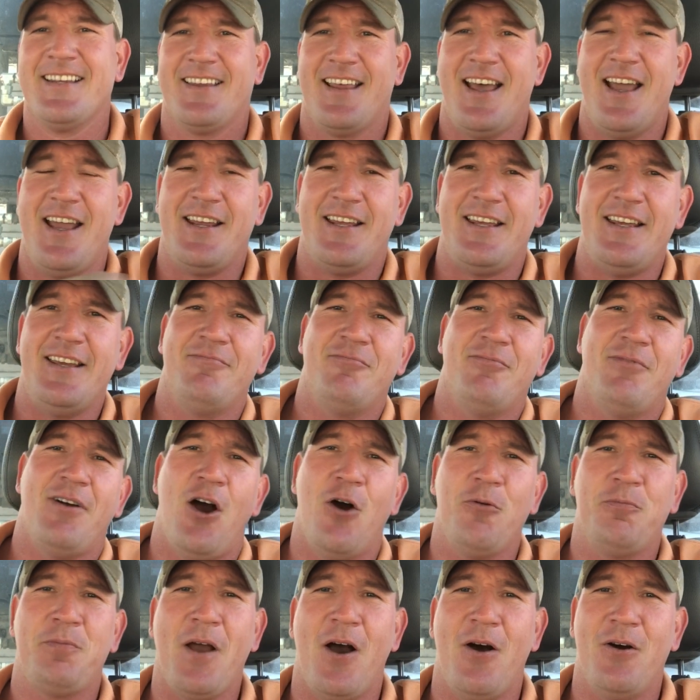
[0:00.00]
Thank you.
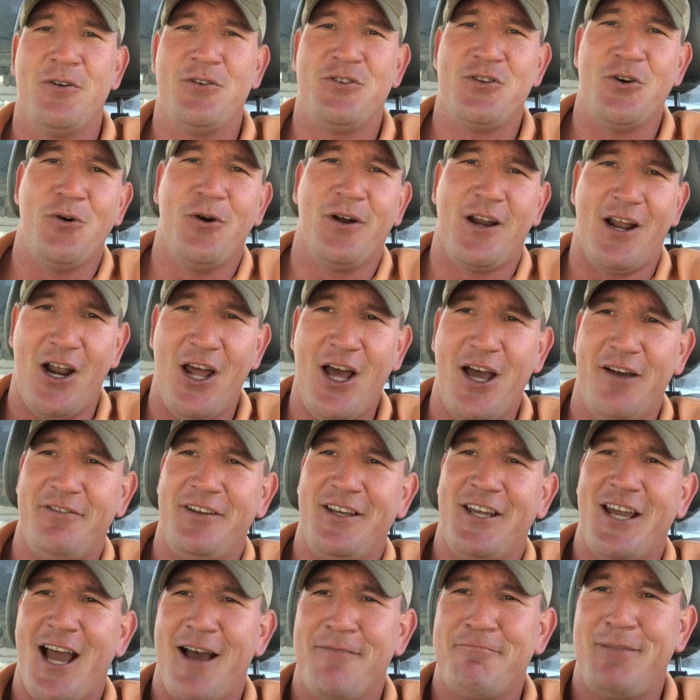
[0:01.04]
Hope y'all enjoyed. I love you.
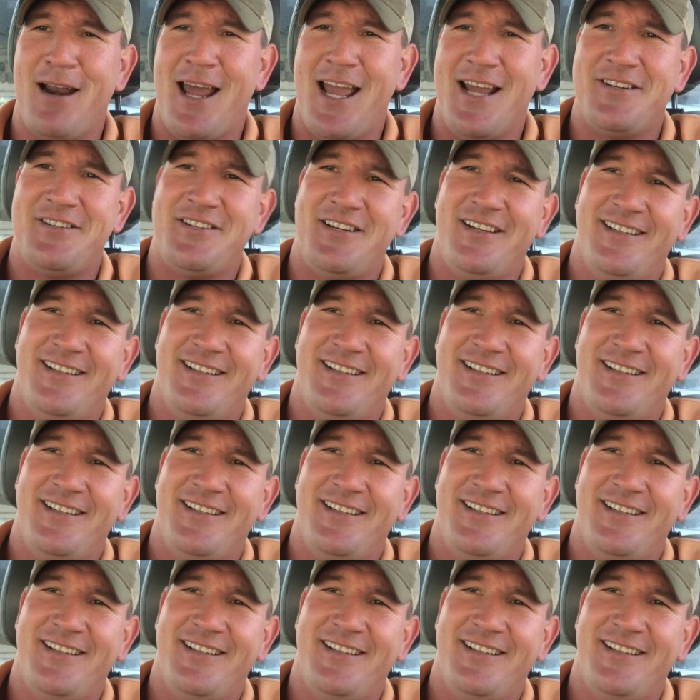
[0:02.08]
God bless